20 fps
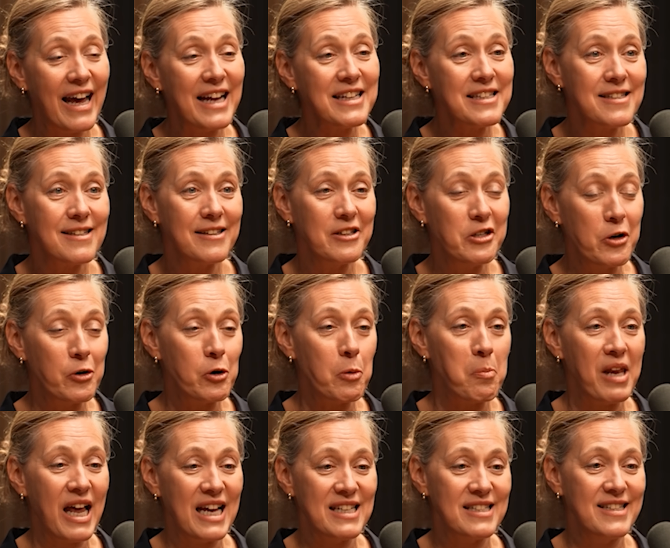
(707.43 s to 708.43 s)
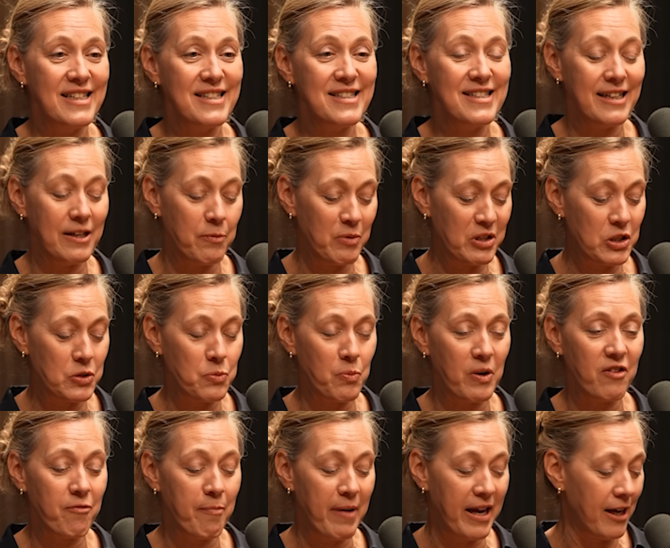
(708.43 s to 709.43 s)
That's neuroplasticity, which is
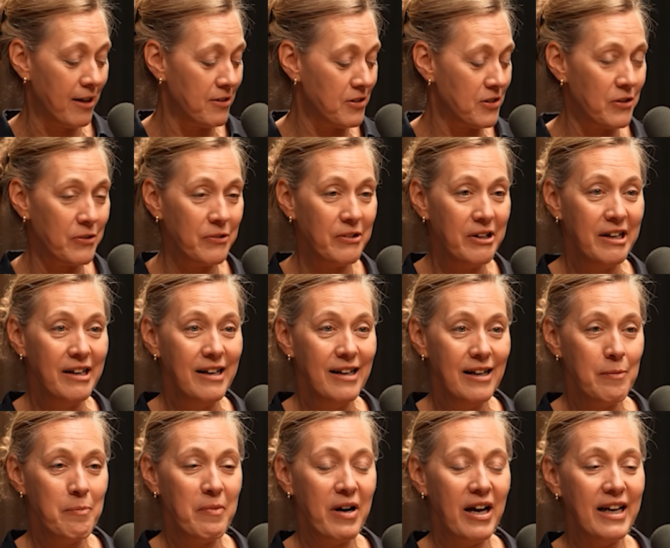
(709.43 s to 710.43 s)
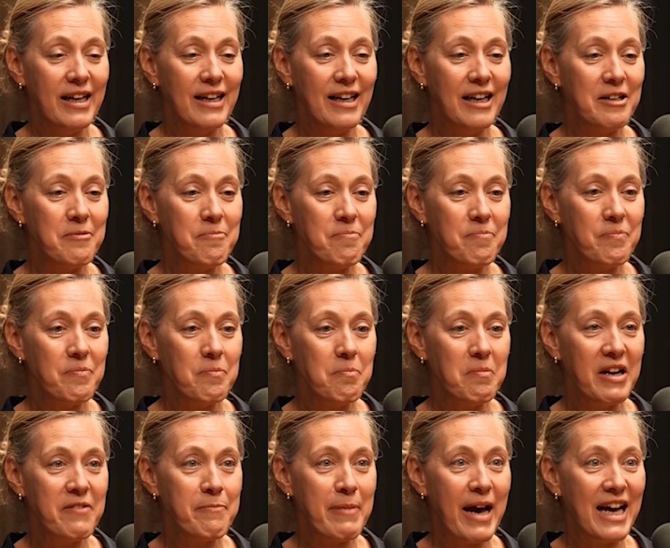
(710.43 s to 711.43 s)
one of my also my um,
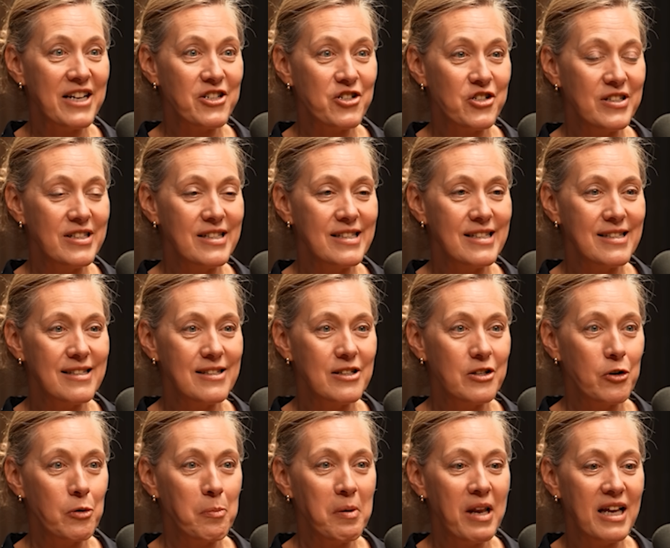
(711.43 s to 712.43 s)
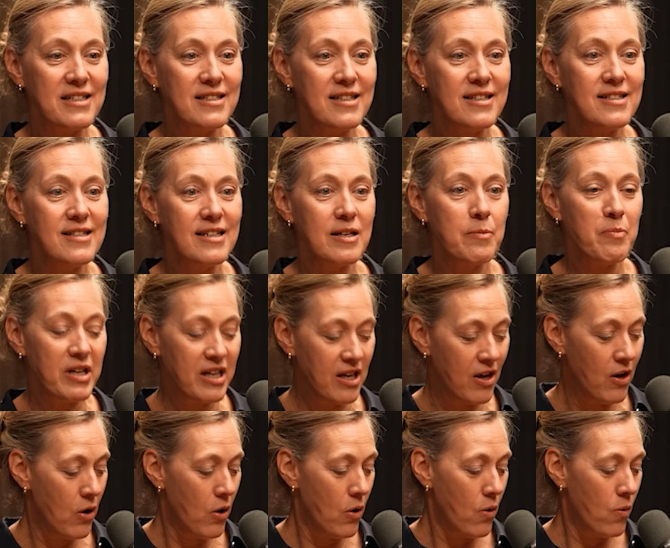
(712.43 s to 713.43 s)
my passions is neuroplasticity. But
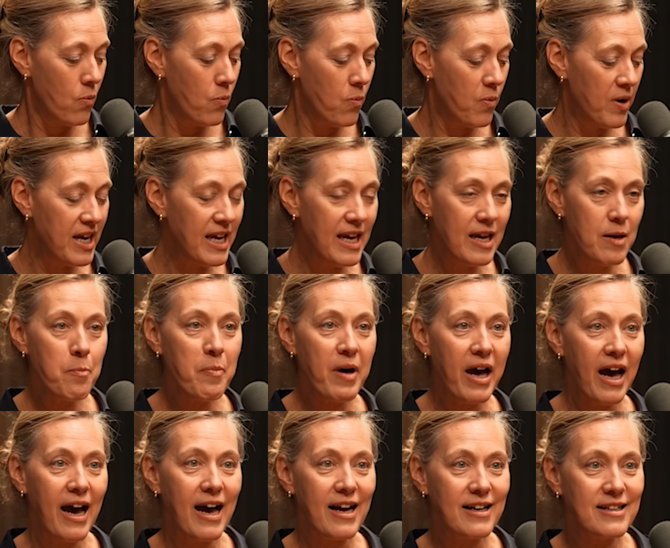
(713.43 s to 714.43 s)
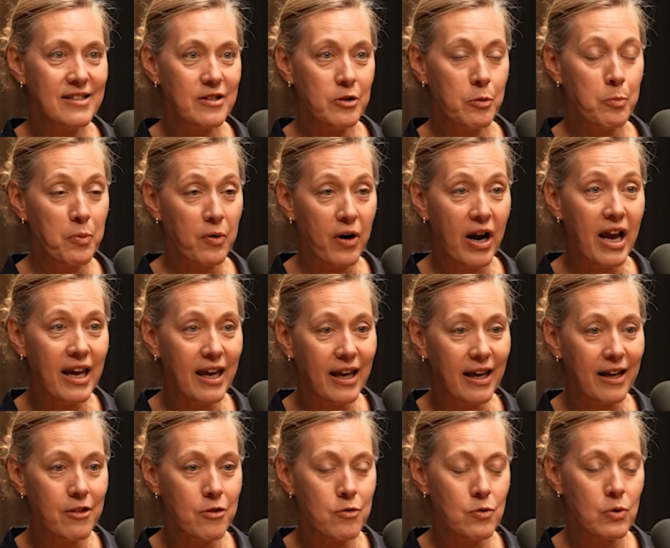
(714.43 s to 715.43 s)
we impact the
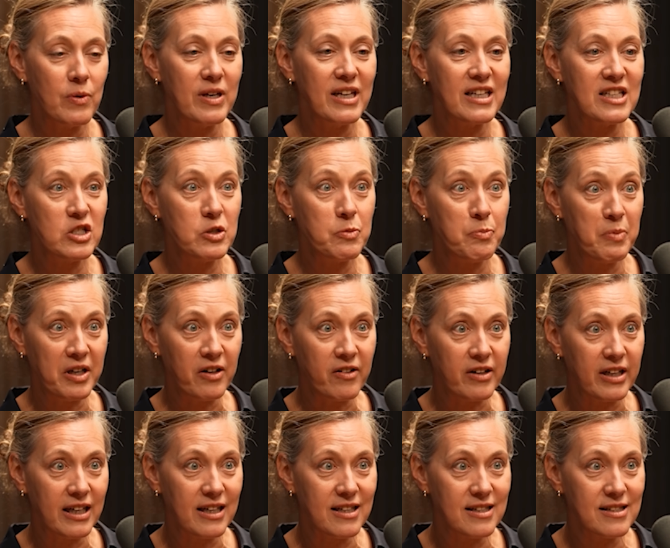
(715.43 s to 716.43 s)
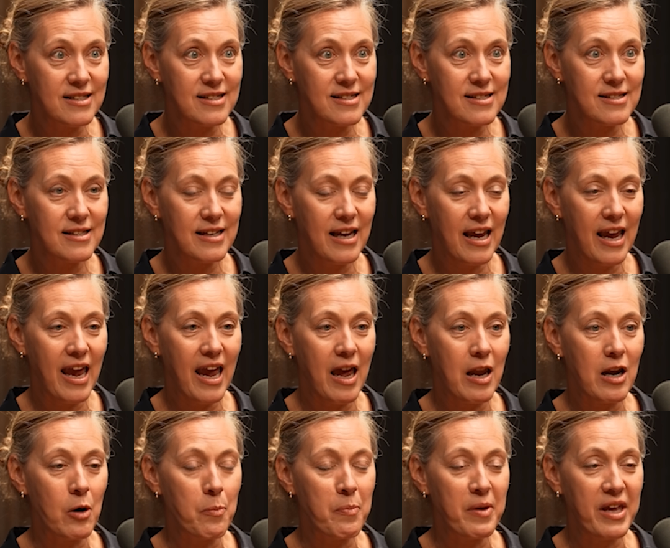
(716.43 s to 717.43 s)
brain through experience
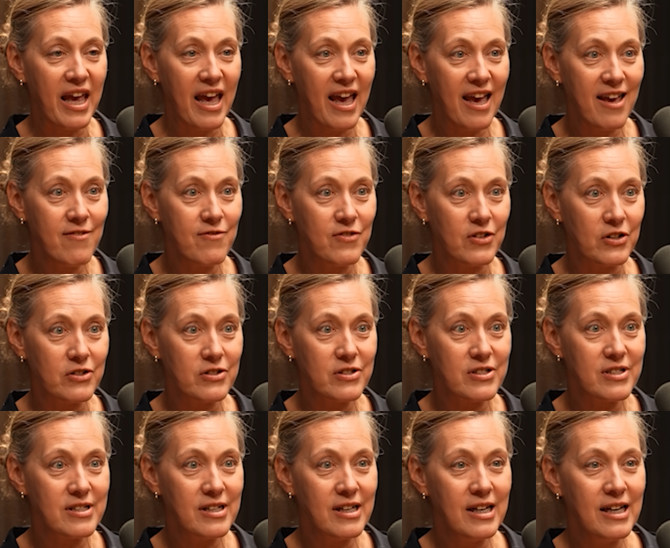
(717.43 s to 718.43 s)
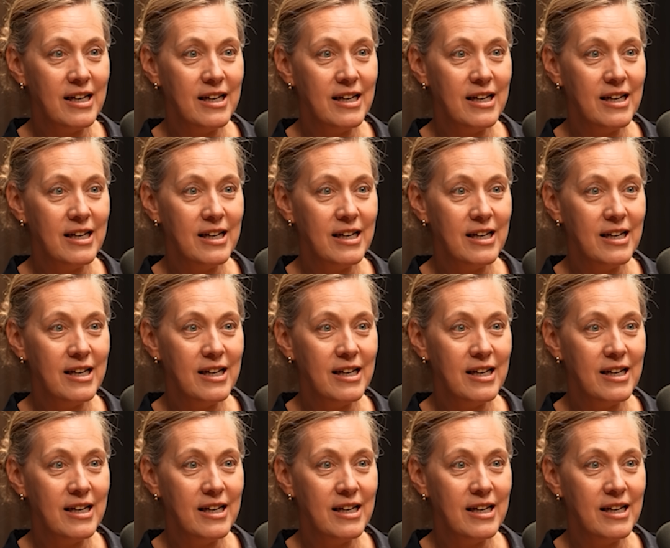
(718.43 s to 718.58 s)
and our behaviors.